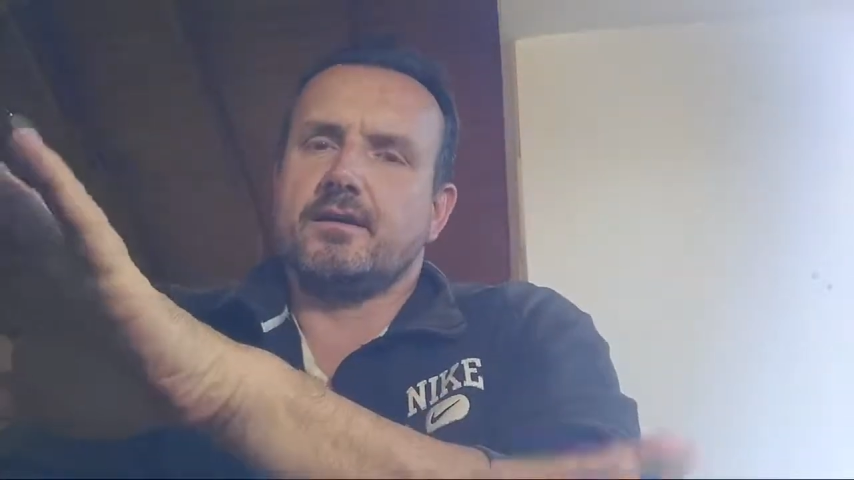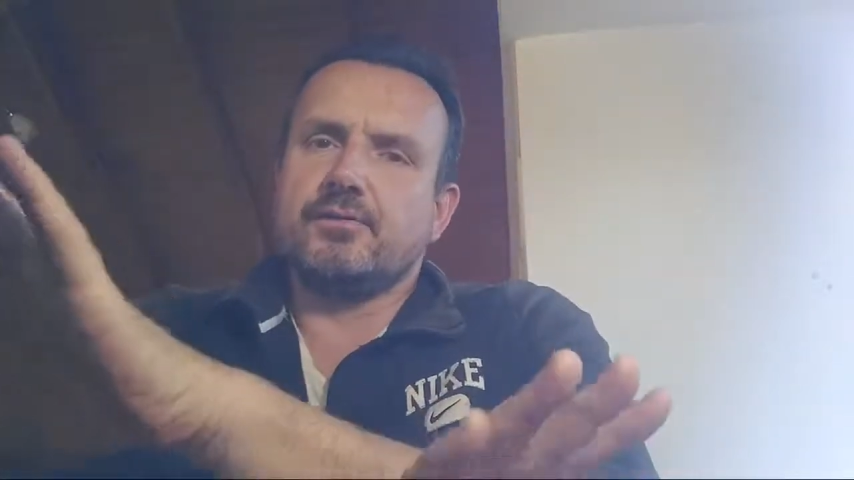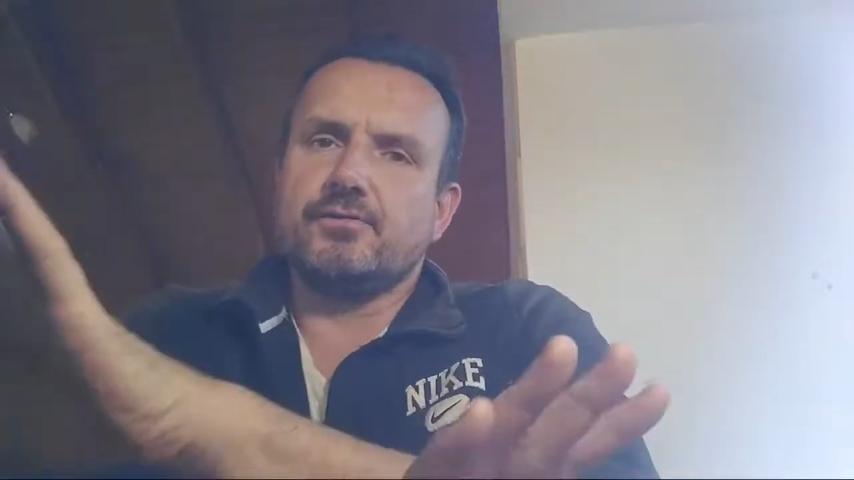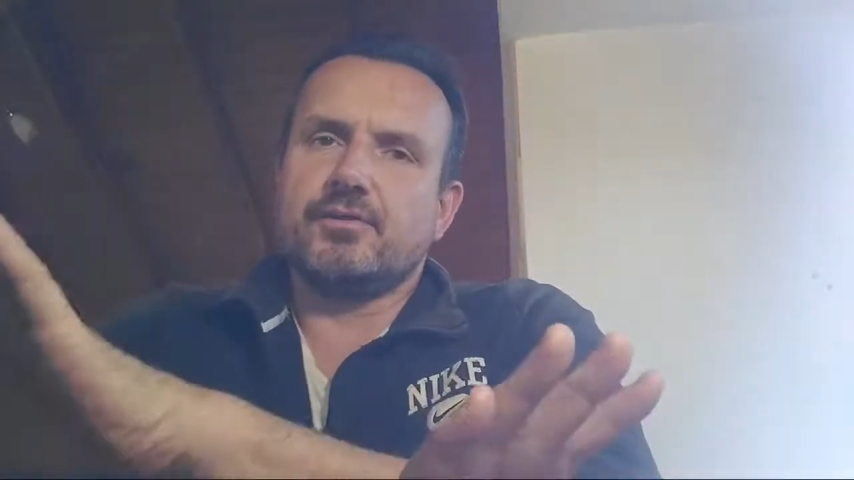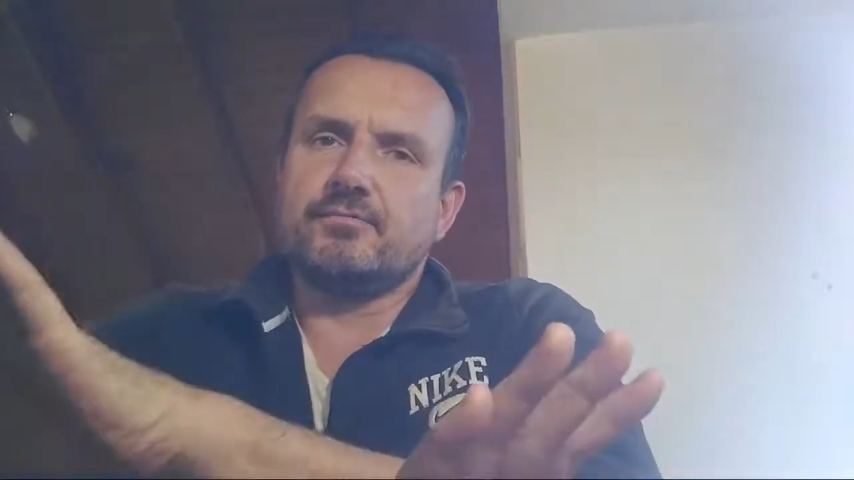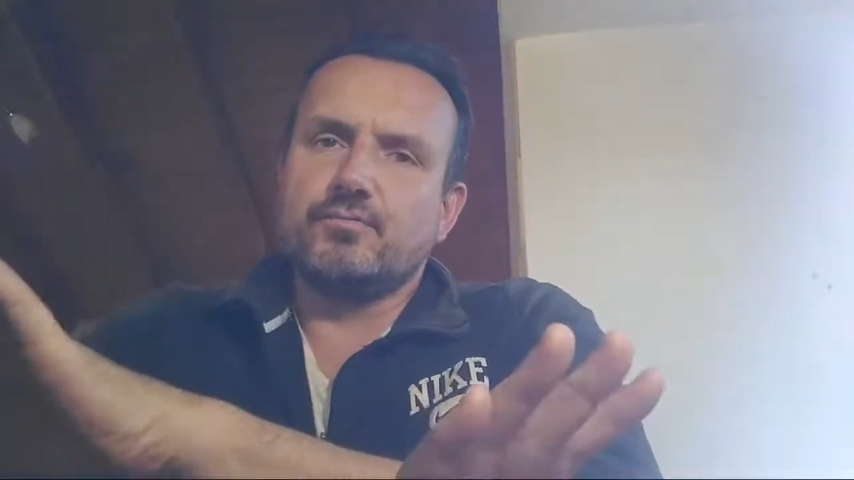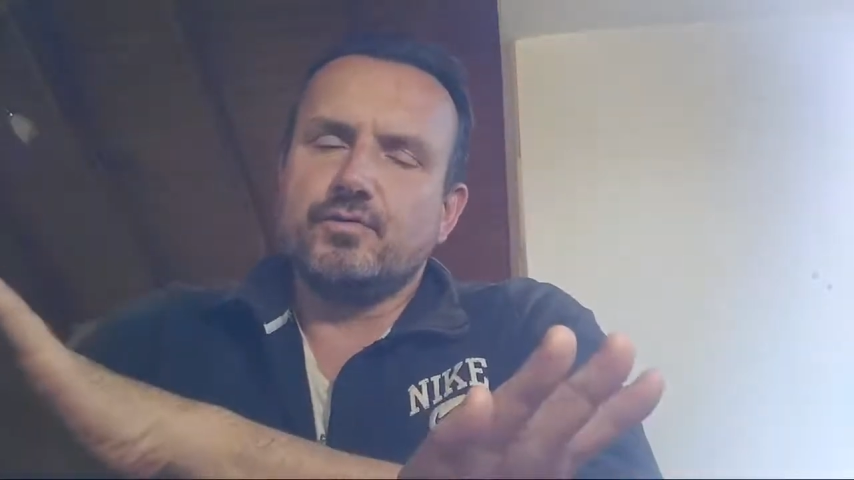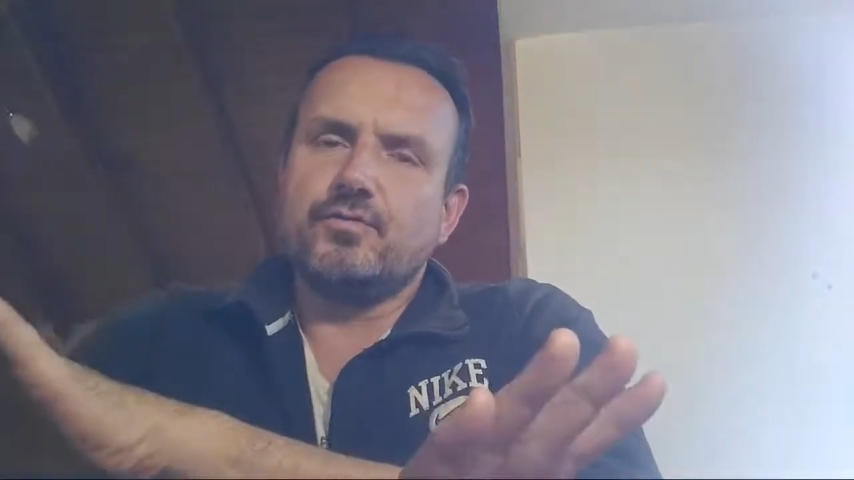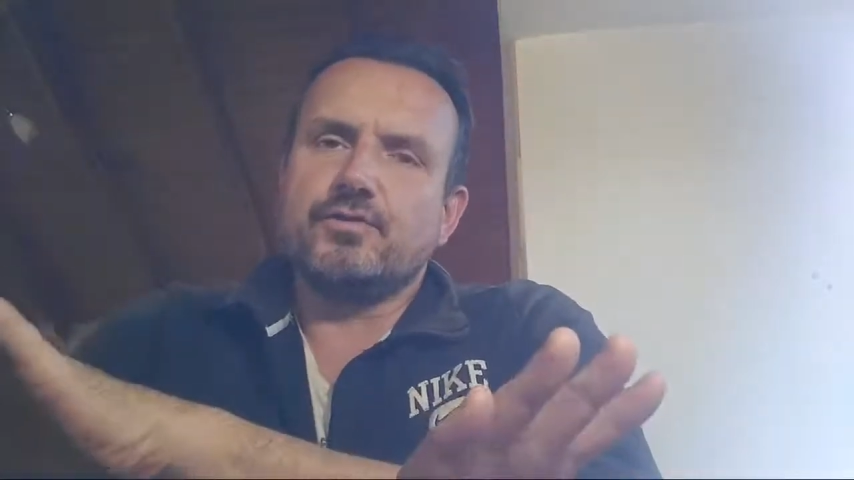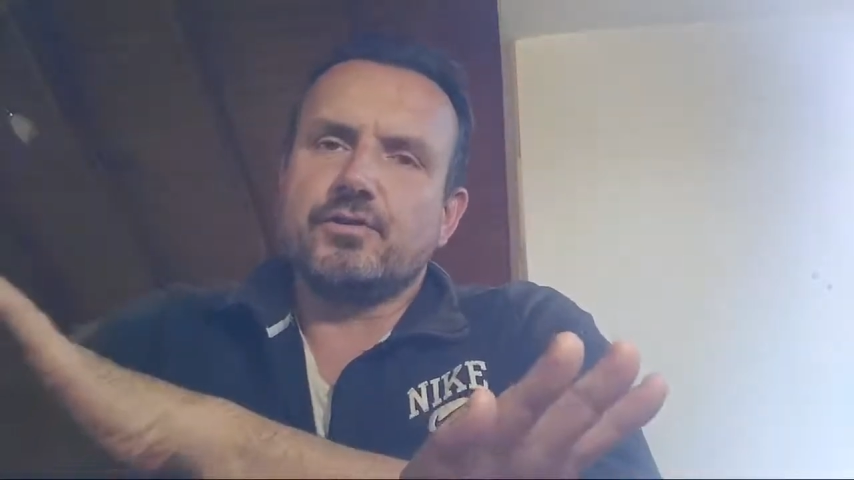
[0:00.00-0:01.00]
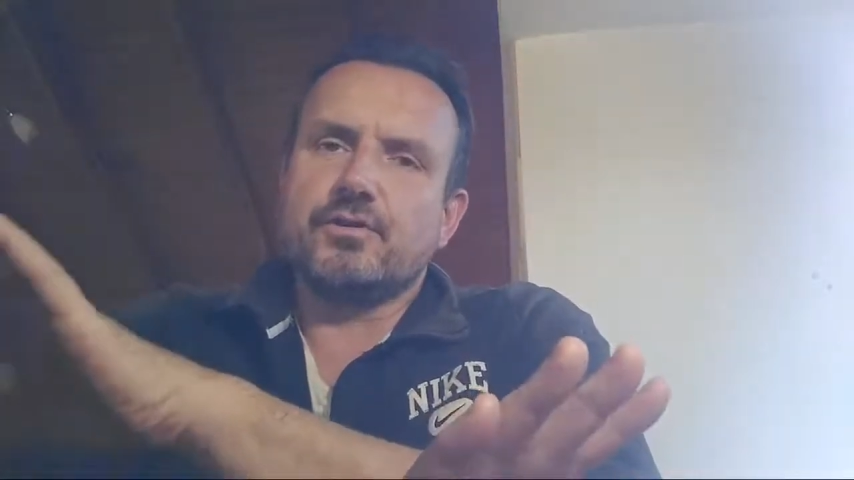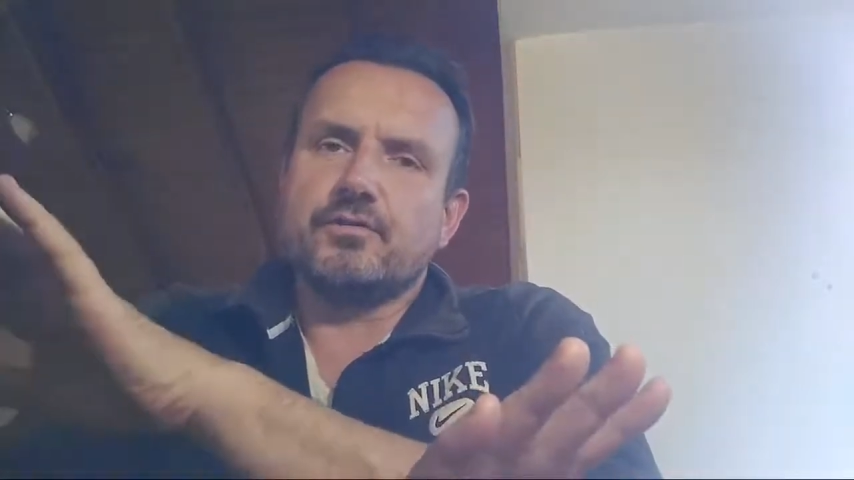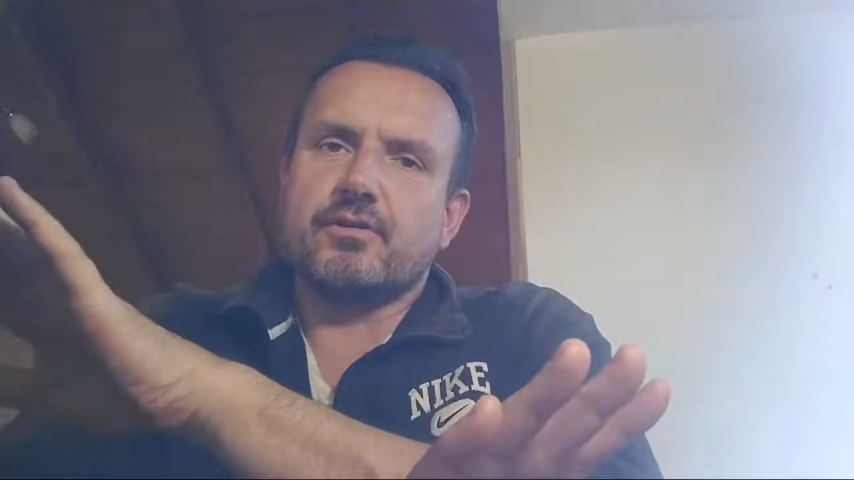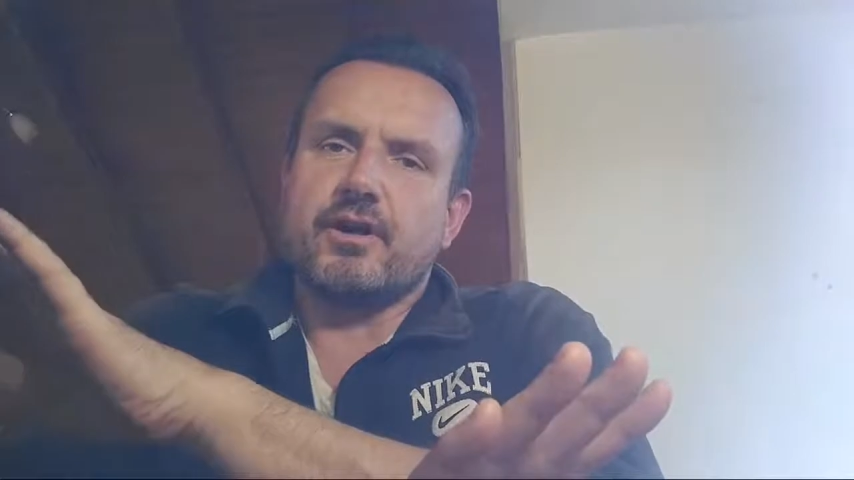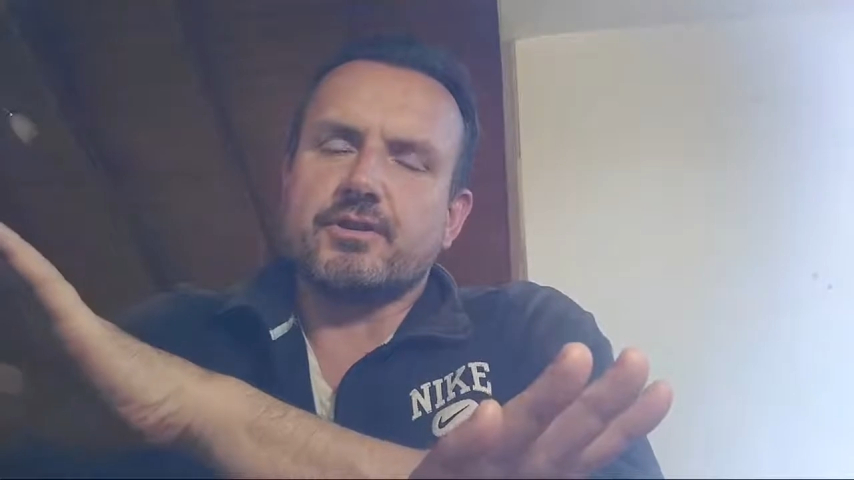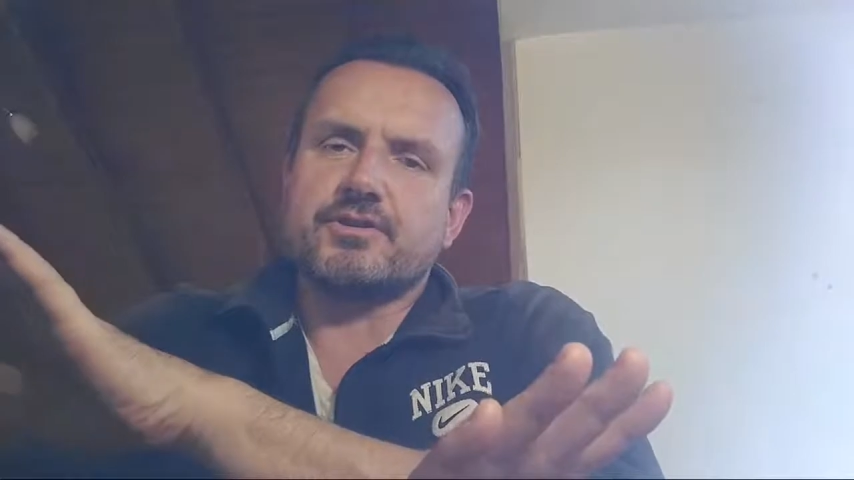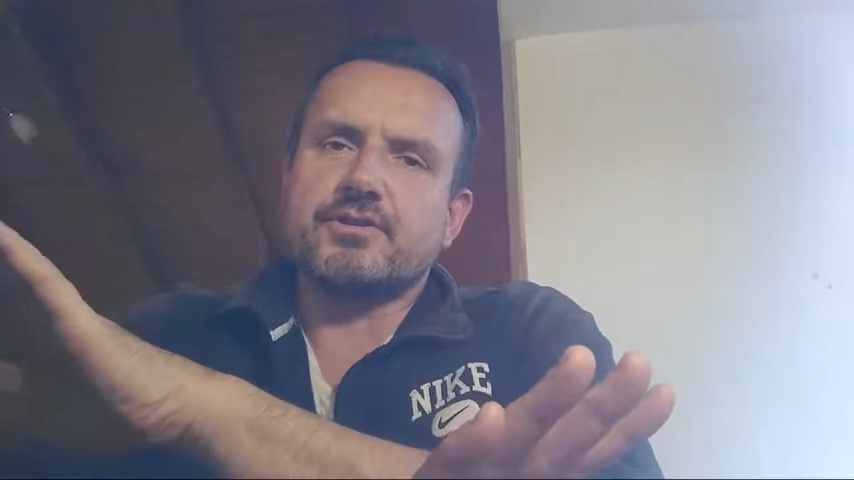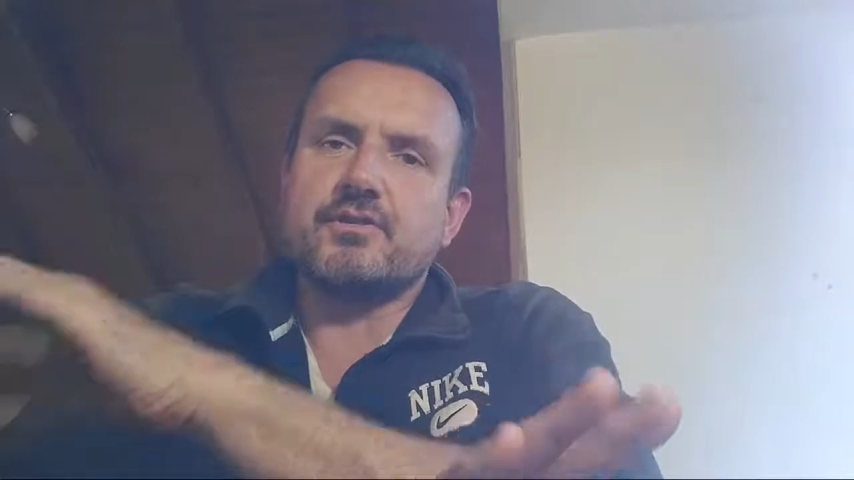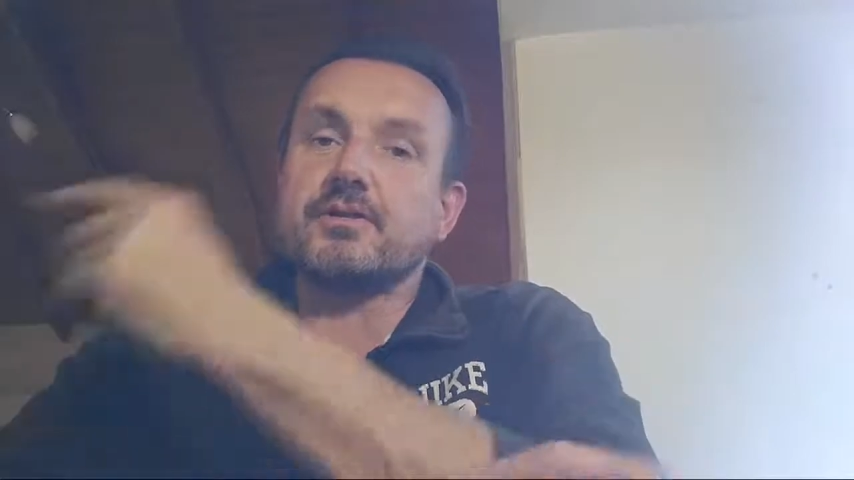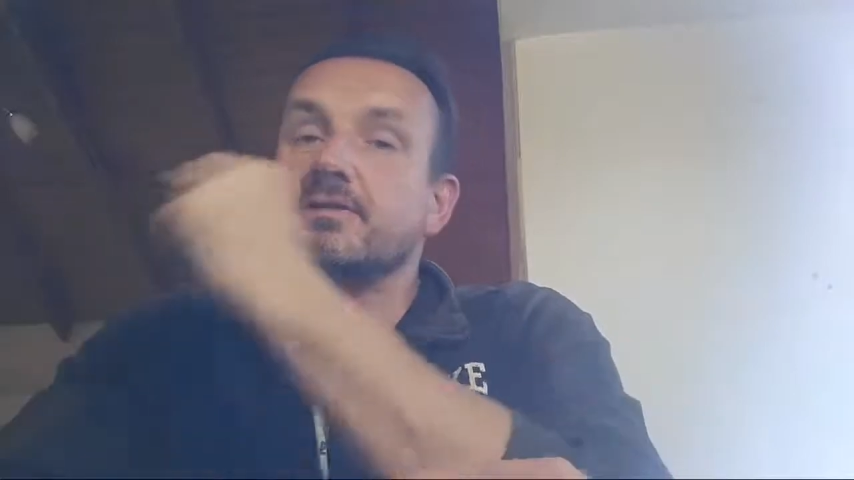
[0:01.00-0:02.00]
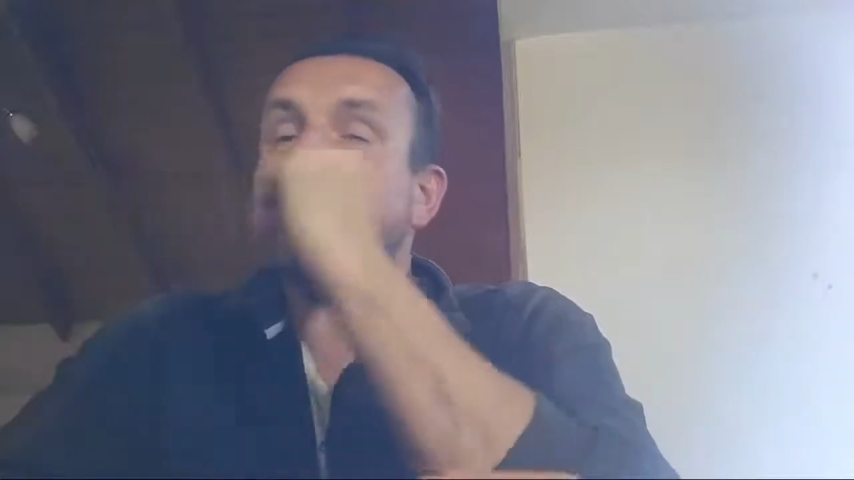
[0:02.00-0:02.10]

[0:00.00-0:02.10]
you can move your consciousness around.